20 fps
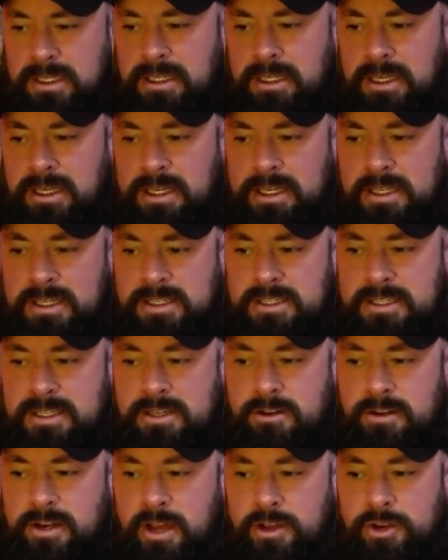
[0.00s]
And
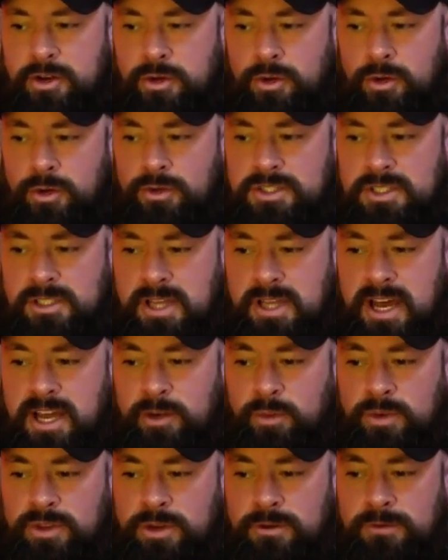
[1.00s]
consider how your goals
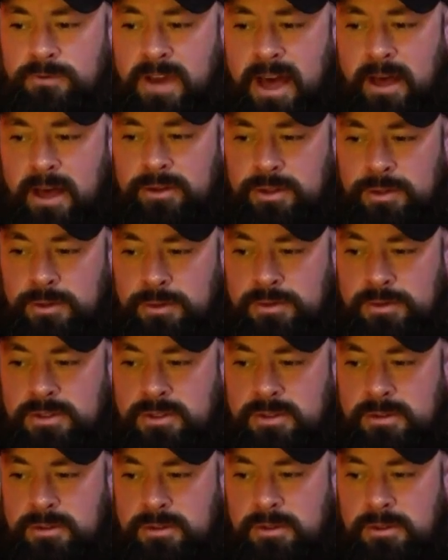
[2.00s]
align with your
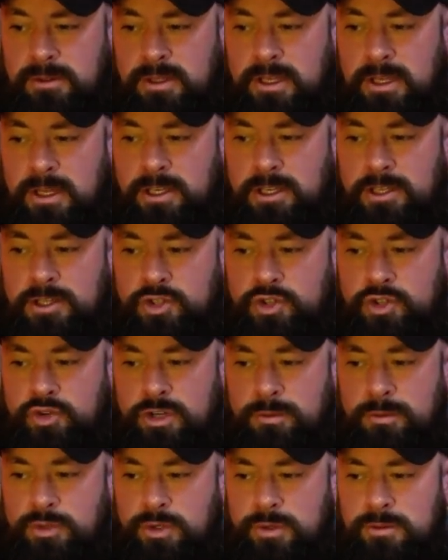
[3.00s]
values and
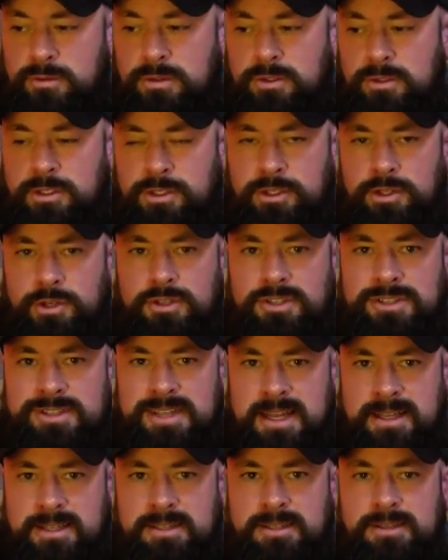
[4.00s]
contribute to your
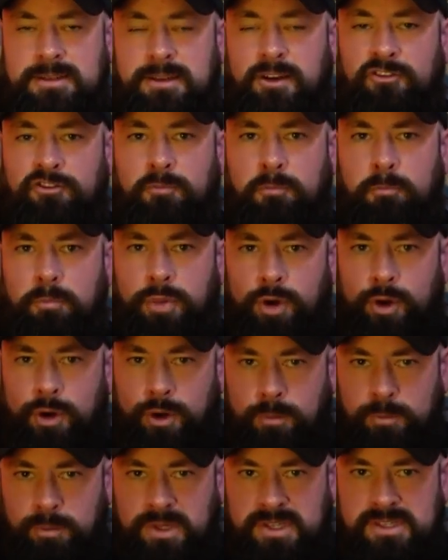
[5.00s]
sense of
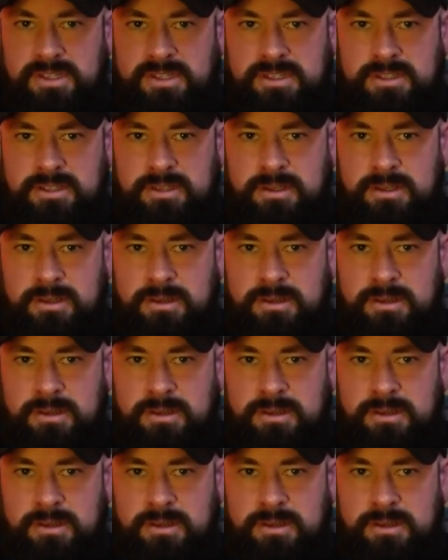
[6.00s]
purpose.